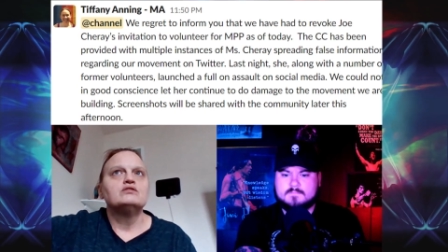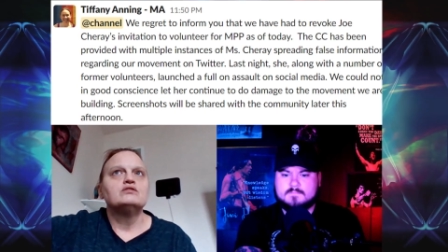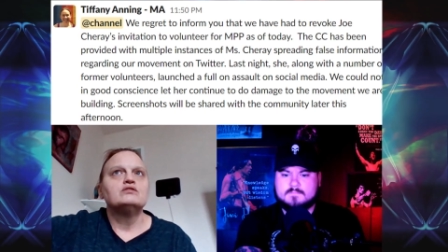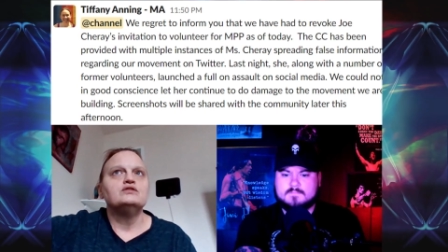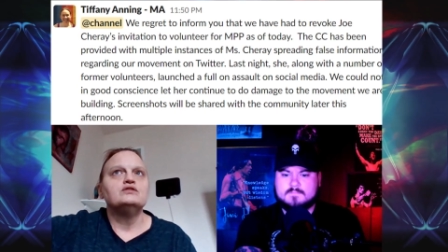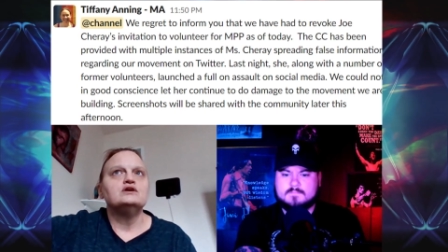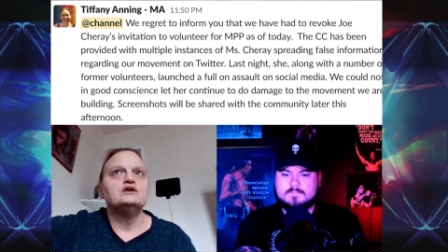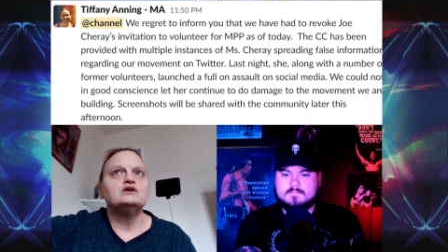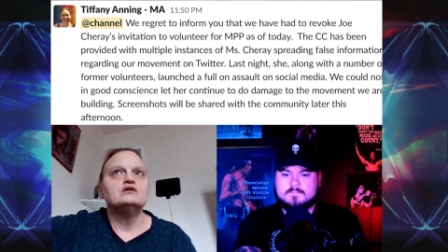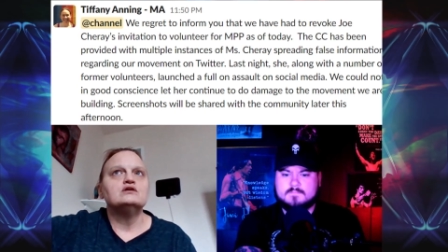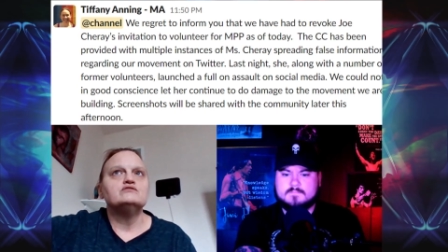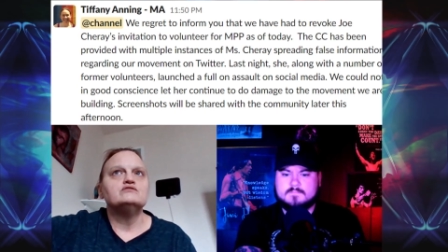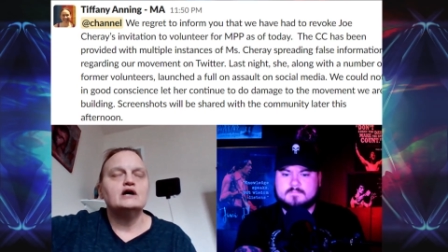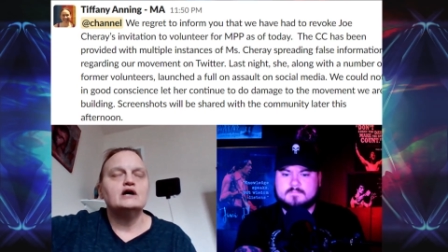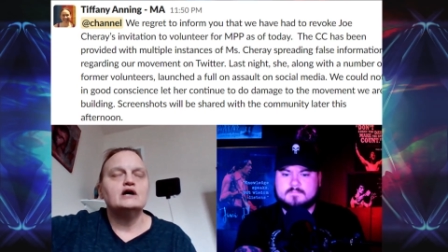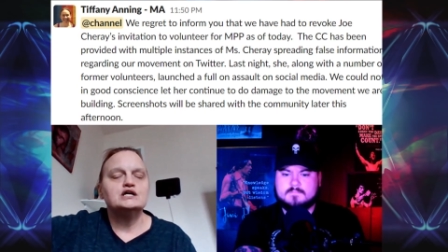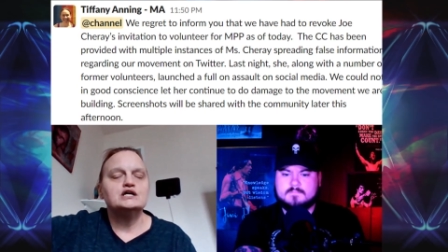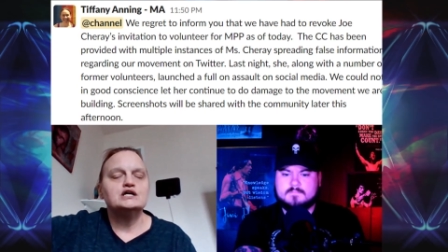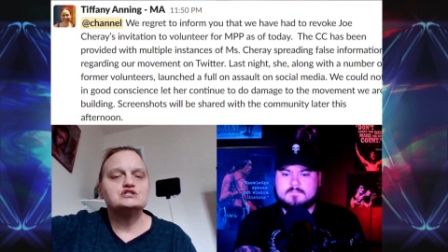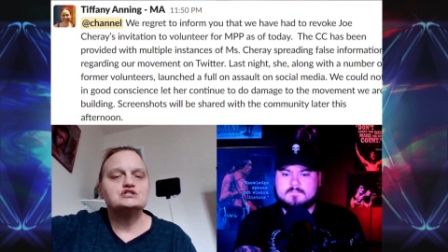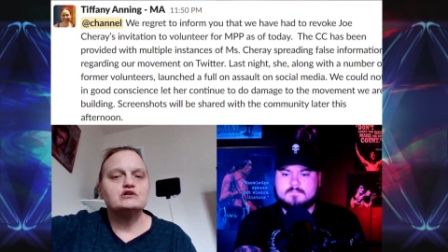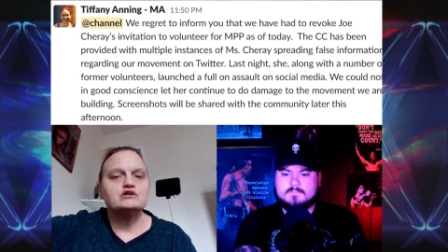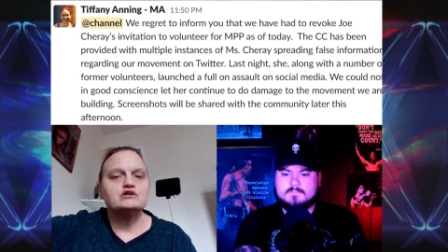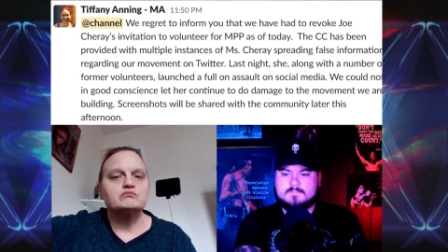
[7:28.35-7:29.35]
the
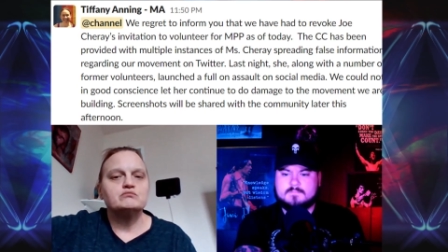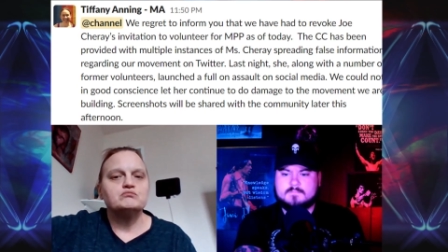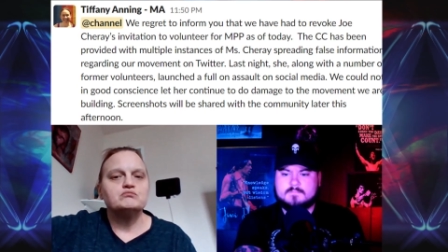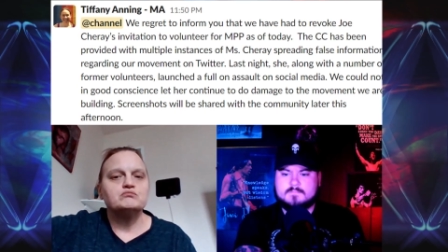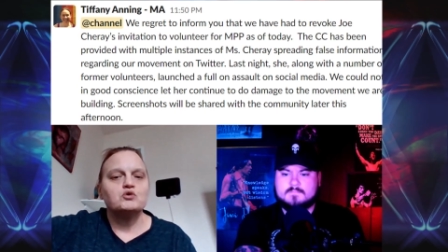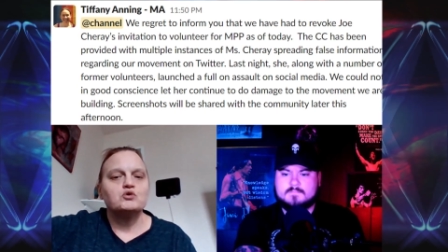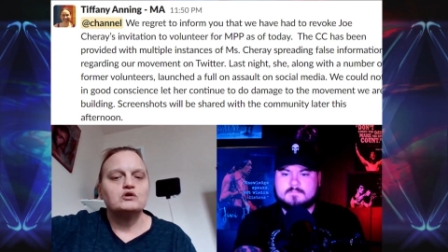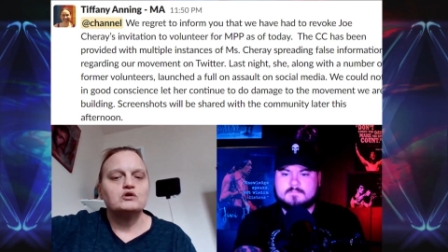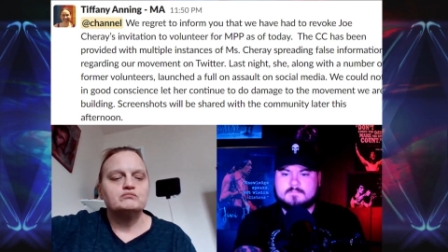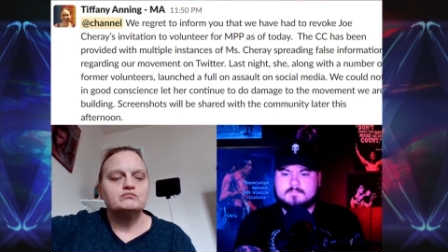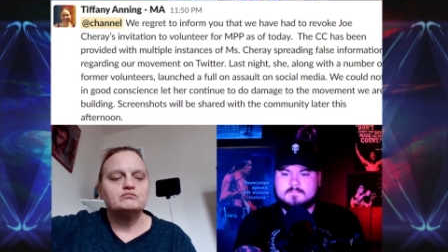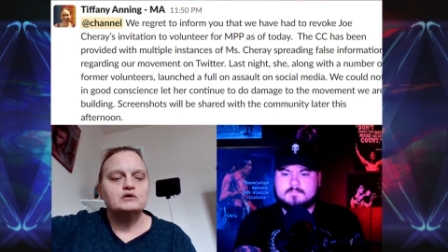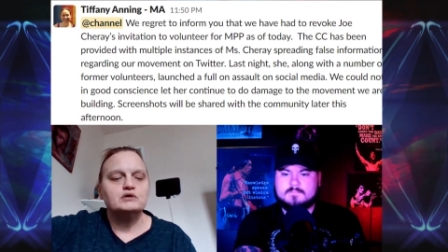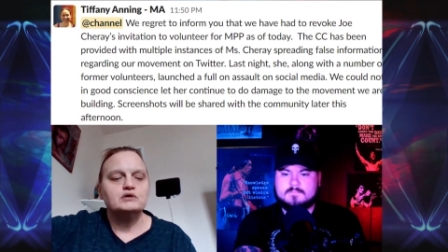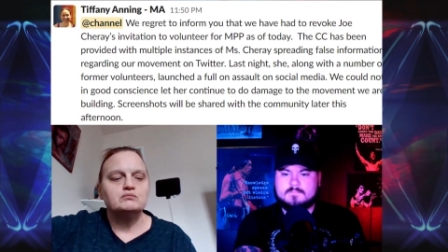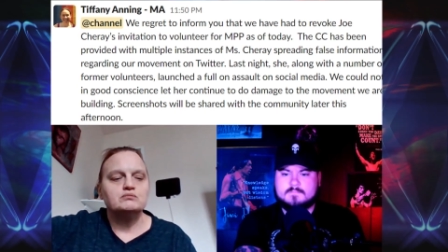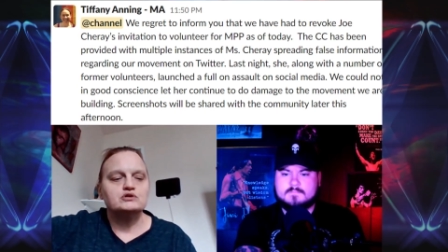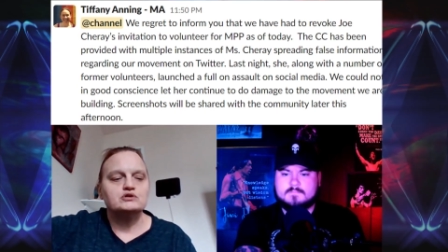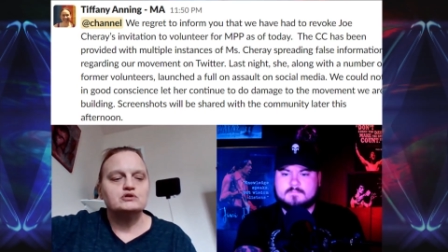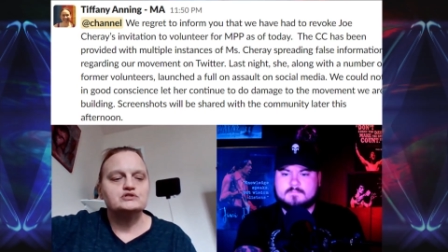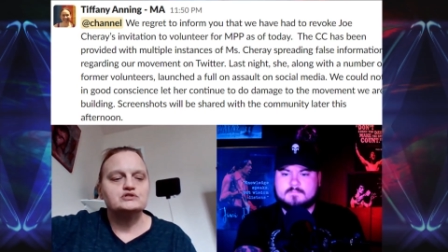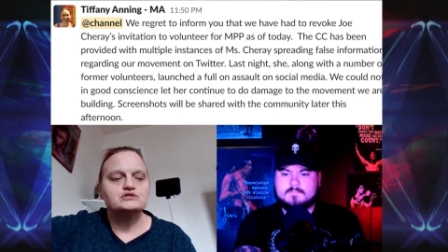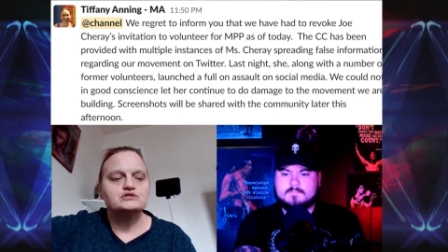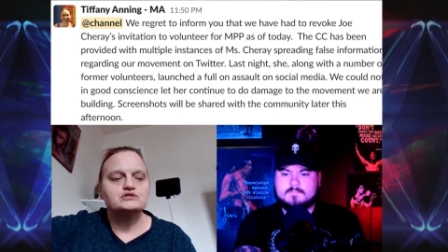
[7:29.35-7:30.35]
advisory board
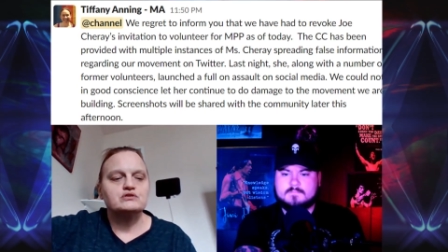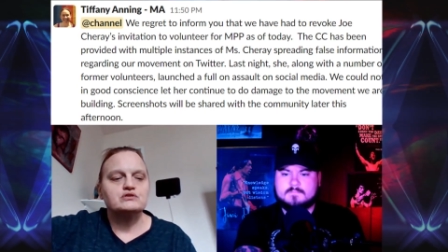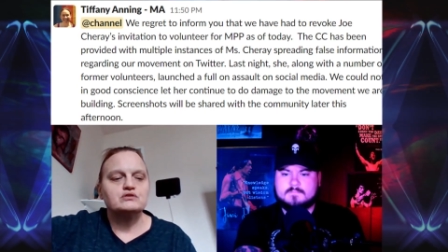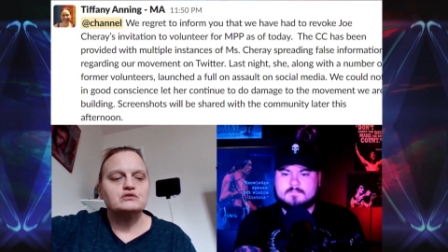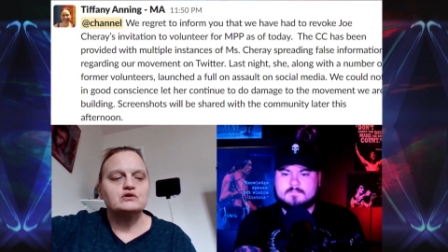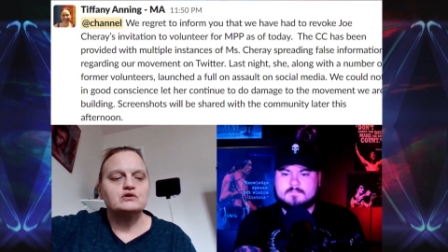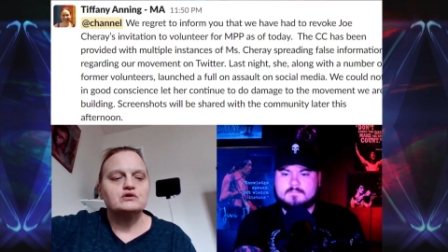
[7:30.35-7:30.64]
members